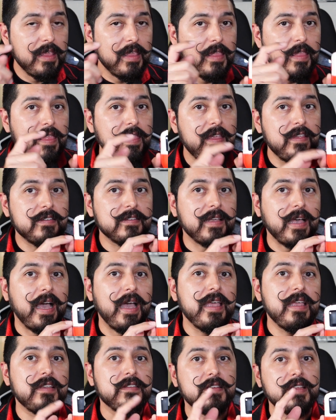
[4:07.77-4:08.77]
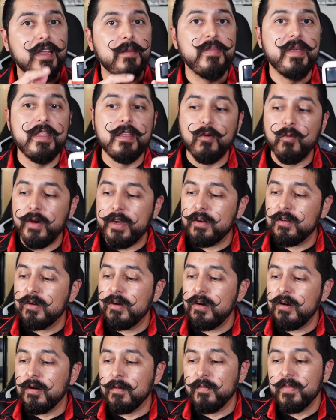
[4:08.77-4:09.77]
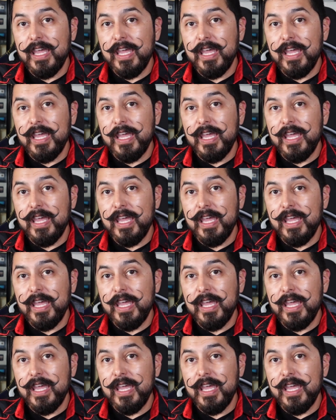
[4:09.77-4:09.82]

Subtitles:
this guy is gonna be the way to go.